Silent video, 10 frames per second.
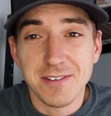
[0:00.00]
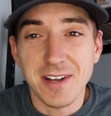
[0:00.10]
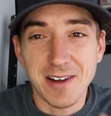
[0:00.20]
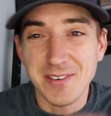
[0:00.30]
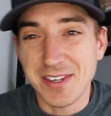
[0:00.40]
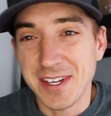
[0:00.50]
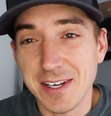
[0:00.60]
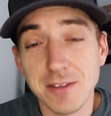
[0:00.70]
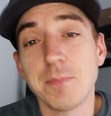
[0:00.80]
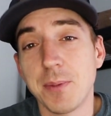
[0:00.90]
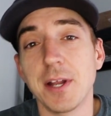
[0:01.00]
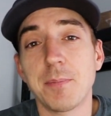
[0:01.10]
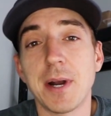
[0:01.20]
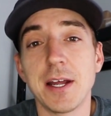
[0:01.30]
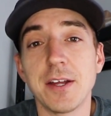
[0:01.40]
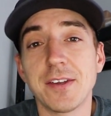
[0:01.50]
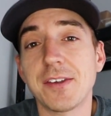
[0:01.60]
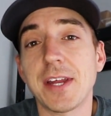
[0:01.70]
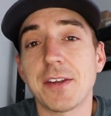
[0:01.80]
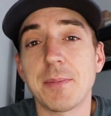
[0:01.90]
no, I'm just kidding. But it probably is.
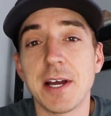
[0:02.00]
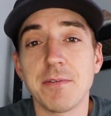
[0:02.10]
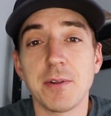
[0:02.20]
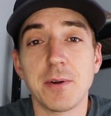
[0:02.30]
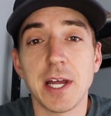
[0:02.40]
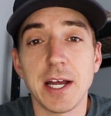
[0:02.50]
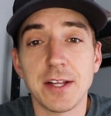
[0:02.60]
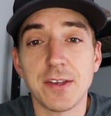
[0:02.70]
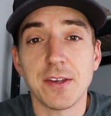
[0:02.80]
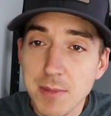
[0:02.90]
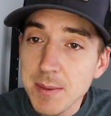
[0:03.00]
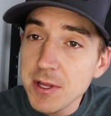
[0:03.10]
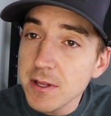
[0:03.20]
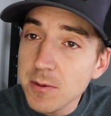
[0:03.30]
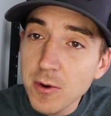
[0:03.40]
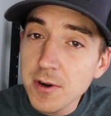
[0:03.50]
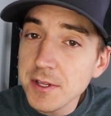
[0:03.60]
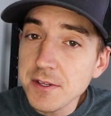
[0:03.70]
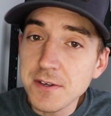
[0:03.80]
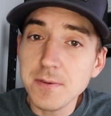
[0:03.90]
It's got some high flow cats. Maybe a little more
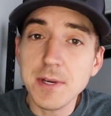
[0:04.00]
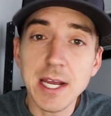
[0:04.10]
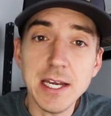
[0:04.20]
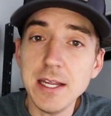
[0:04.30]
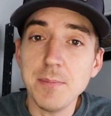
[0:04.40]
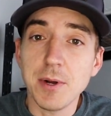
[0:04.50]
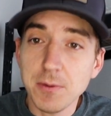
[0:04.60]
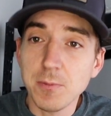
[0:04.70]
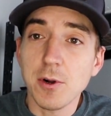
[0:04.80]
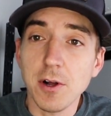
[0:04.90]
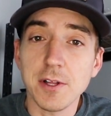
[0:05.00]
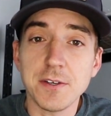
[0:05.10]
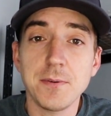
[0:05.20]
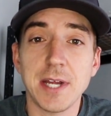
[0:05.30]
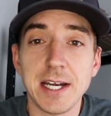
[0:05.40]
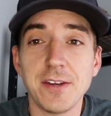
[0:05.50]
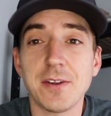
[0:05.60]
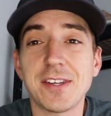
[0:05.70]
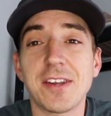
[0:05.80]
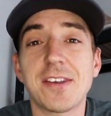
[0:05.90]
than the 290, but we'll call it 290.
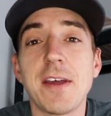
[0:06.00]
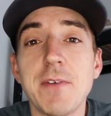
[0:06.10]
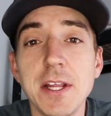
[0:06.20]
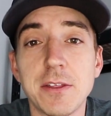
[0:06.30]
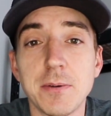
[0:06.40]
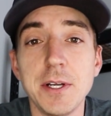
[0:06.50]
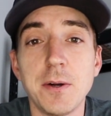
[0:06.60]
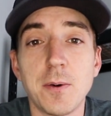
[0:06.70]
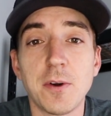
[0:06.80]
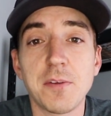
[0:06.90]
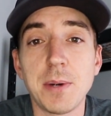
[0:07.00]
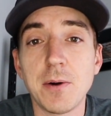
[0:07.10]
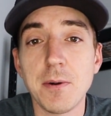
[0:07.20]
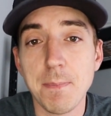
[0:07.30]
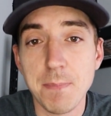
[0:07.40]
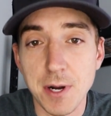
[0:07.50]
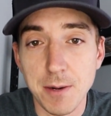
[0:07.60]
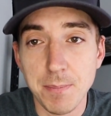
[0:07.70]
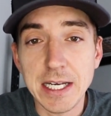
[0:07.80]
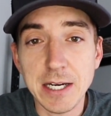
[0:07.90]
So it's a 73 horsepower
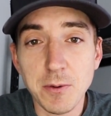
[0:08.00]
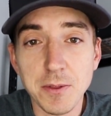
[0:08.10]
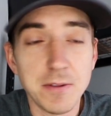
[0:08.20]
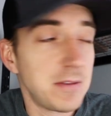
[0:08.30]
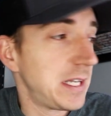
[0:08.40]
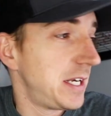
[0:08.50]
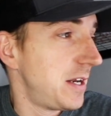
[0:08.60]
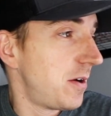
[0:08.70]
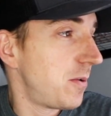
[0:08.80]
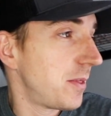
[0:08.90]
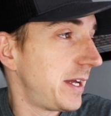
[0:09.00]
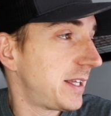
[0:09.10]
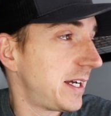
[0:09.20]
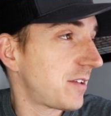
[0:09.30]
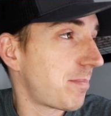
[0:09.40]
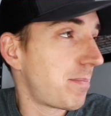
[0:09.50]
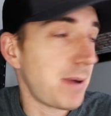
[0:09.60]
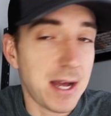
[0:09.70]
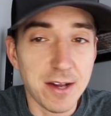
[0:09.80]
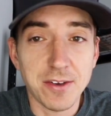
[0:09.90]
bump. And I don't know that that's
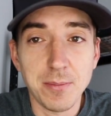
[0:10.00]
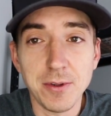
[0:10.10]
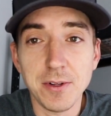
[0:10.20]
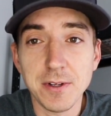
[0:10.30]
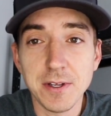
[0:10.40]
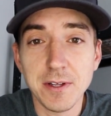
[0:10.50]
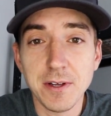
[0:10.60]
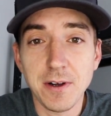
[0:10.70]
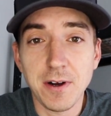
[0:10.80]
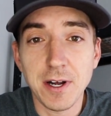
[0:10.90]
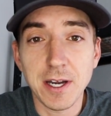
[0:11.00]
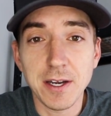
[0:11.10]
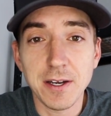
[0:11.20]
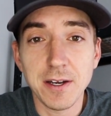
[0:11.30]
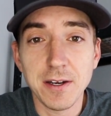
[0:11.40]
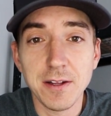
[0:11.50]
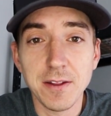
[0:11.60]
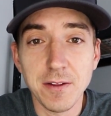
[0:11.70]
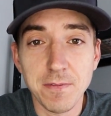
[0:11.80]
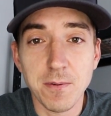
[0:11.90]
possible on
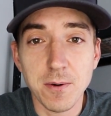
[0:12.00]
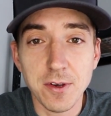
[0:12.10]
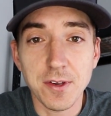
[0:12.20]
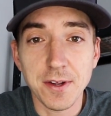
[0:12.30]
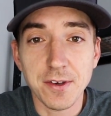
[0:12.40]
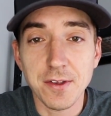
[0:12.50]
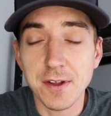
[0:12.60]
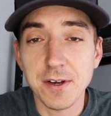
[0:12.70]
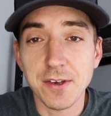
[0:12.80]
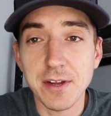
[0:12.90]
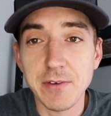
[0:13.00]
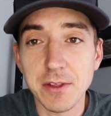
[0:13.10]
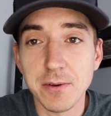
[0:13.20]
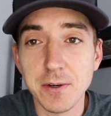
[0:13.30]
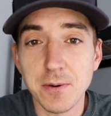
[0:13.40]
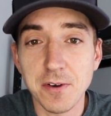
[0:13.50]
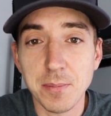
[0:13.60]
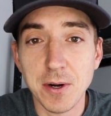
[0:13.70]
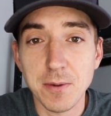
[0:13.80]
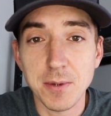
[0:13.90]
the 4.6 to get a 73
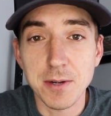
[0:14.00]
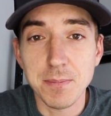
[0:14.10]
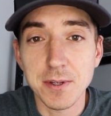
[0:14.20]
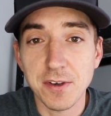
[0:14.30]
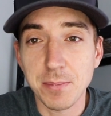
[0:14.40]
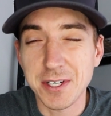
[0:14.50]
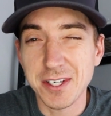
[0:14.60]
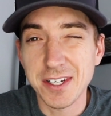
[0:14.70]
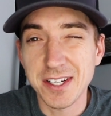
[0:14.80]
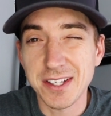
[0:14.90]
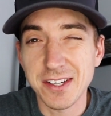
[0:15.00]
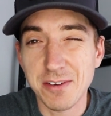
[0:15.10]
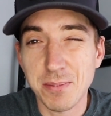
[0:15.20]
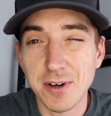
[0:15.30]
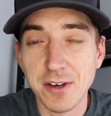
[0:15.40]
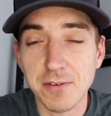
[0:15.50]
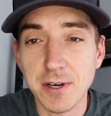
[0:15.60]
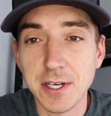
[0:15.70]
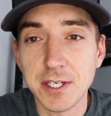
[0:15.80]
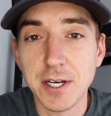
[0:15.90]
horsepower bump, especially in this price
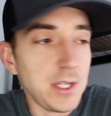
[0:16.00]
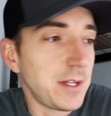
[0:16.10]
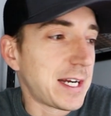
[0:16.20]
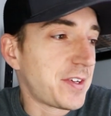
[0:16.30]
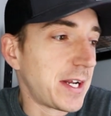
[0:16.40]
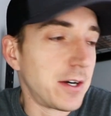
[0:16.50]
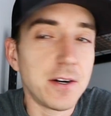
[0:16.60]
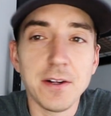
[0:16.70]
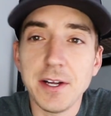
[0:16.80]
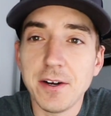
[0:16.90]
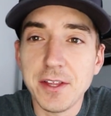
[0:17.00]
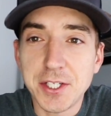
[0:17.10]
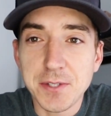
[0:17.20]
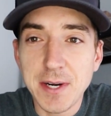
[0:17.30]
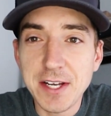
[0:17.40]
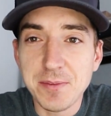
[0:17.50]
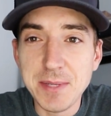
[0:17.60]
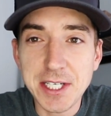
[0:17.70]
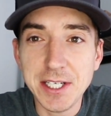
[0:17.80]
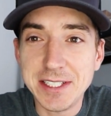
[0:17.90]
range. Like I said earlier, the
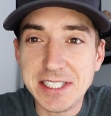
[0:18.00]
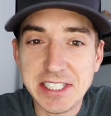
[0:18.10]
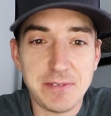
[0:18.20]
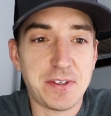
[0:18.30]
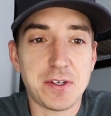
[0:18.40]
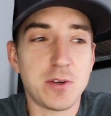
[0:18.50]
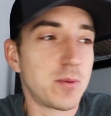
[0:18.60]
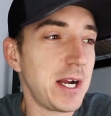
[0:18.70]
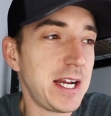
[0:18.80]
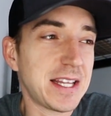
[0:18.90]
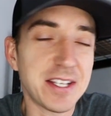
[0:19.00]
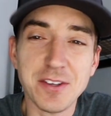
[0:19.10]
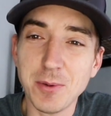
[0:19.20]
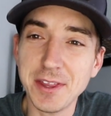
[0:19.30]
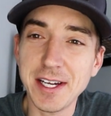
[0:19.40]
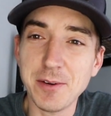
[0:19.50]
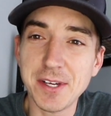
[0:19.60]
transmission shifts great. That's the one thing I